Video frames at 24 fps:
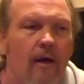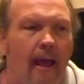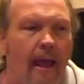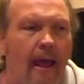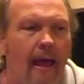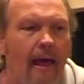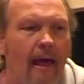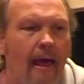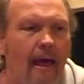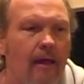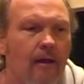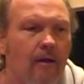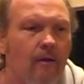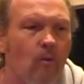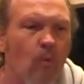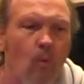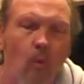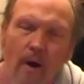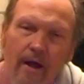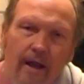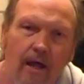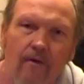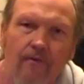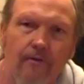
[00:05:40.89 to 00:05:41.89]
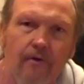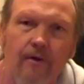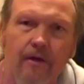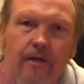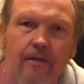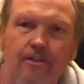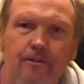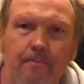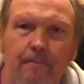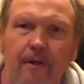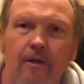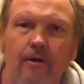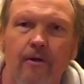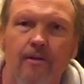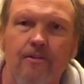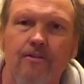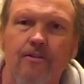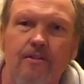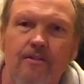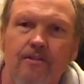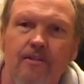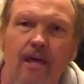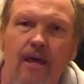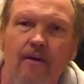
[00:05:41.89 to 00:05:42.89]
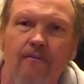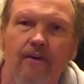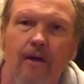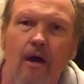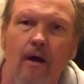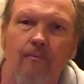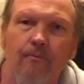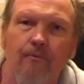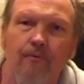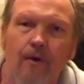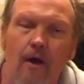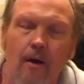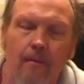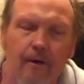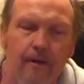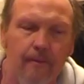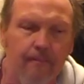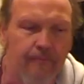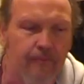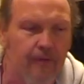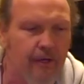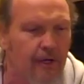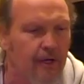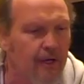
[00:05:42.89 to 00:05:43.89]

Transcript: and whatever experiences they've come from it.